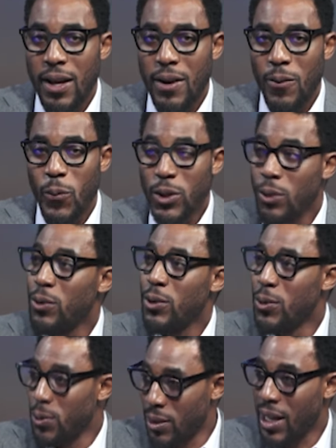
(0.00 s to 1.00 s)
we don't
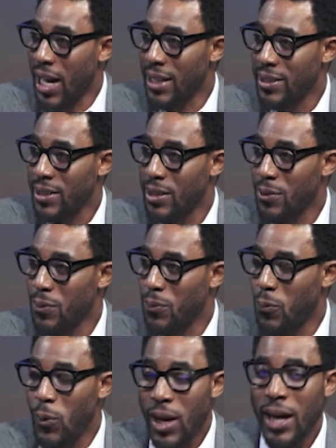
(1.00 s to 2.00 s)
do that,
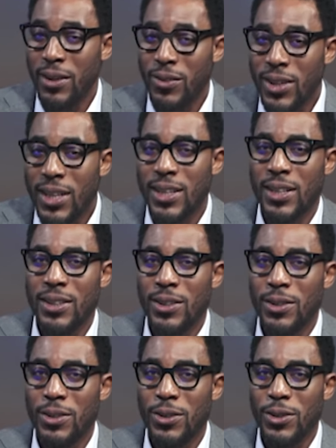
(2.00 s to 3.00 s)
we are really
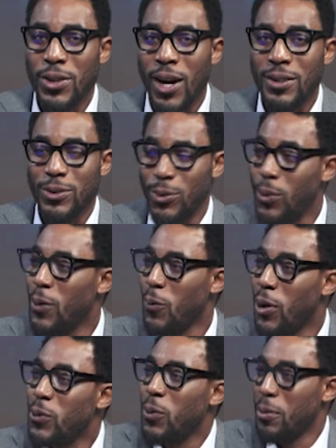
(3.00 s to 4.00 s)
not doing
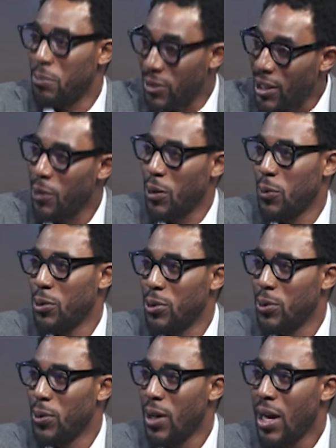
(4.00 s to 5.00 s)
what we say we will
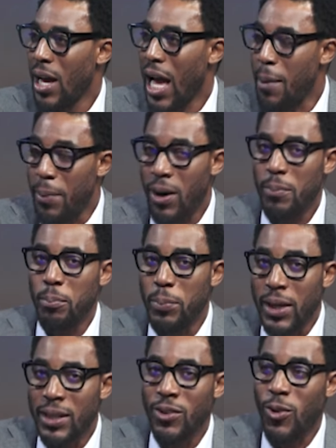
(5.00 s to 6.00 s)
do about
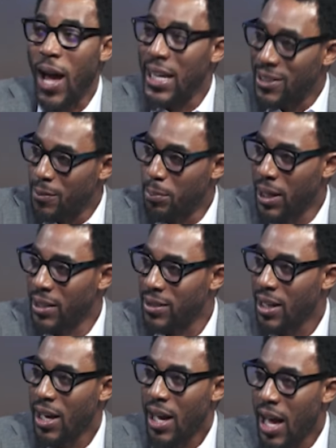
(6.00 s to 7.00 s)
being rights-based
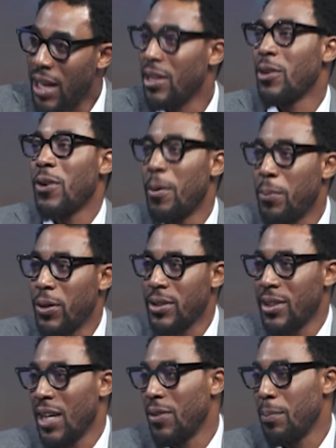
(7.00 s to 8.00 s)
and
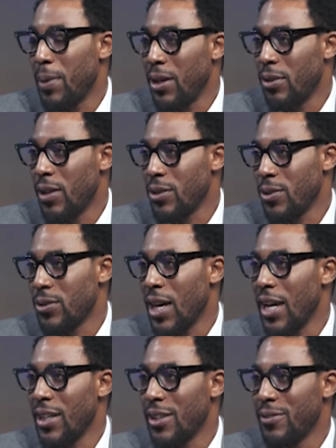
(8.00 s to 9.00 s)
incorporating every part of our
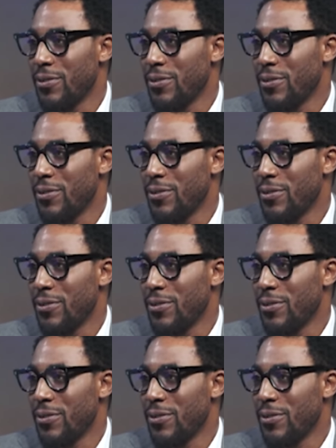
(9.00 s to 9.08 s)
society.